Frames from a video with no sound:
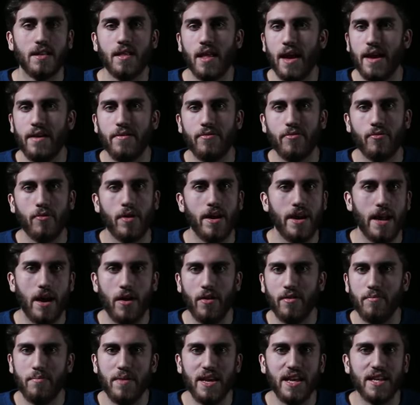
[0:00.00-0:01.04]
the life right
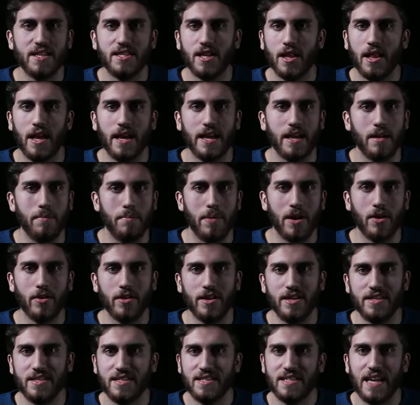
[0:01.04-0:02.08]
out of me until I can
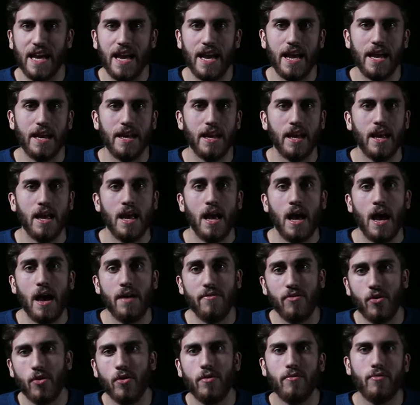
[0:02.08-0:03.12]
barely stand.
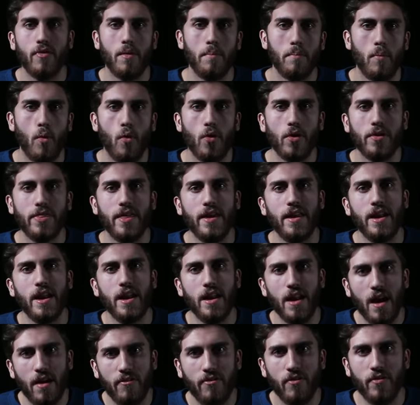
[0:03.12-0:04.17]
I've heard from more than
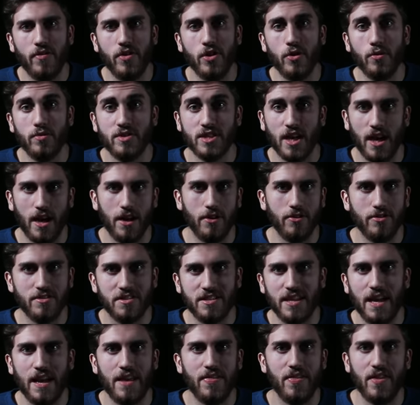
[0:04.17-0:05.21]
enough of you to
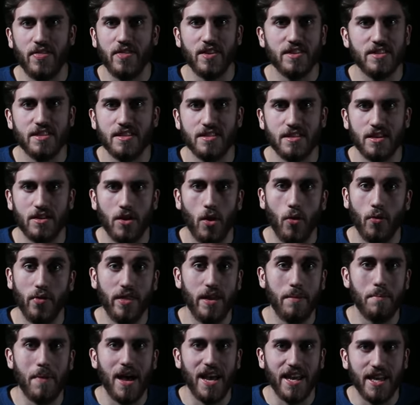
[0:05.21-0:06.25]
understand that this isn't
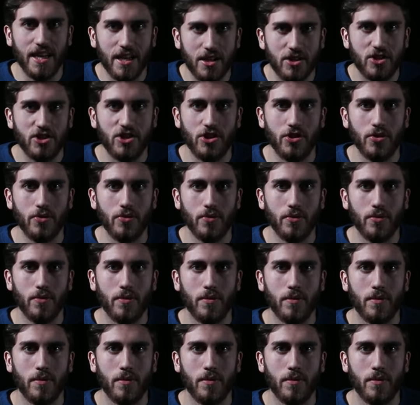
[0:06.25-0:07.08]
only my issue.